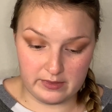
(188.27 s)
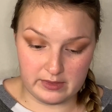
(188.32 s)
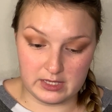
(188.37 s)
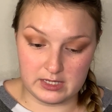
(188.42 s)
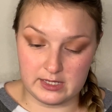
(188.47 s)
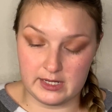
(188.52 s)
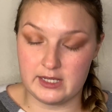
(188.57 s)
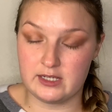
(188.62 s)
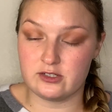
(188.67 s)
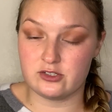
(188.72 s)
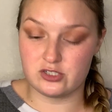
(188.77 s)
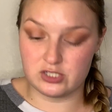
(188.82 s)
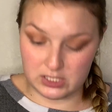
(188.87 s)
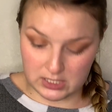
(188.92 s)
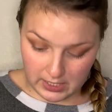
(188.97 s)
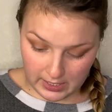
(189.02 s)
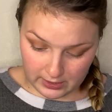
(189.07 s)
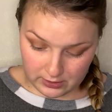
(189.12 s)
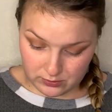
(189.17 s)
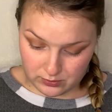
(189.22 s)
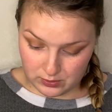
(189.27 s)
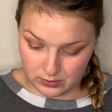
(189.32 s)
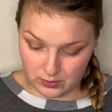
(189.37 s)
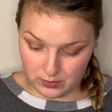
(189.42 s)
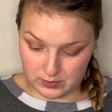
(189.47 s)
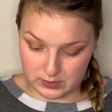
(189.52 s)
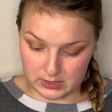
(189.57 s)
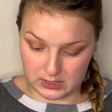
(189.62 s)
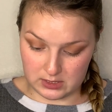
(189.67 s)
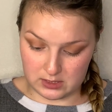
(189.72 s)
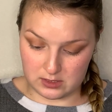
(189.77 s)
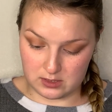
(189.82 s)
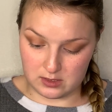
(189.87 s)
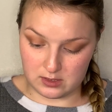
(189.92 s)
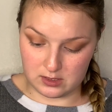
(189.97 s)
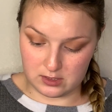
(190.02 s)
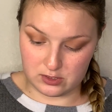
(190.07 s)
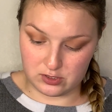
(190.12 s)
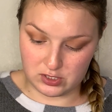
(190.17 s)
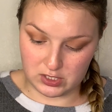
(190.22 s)
then next she actually goes into
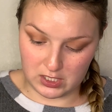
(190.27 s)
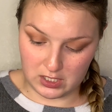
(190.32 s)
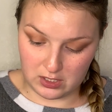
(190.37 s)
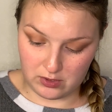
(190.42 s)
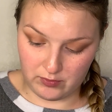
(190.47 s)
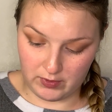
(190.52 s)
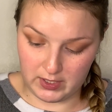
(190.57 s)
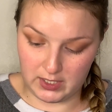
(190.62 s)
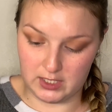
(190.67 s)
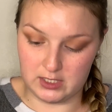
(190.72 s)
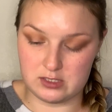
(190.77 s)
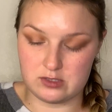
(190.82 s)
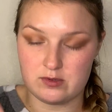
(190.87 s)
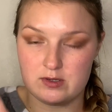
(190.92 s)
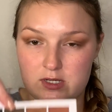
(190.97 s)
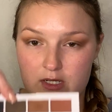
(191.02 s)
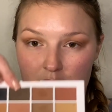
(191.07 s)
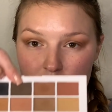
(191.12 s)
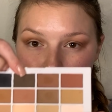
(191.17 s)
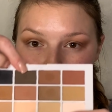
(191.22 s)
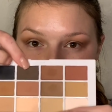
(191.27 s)
the shade right next to it, number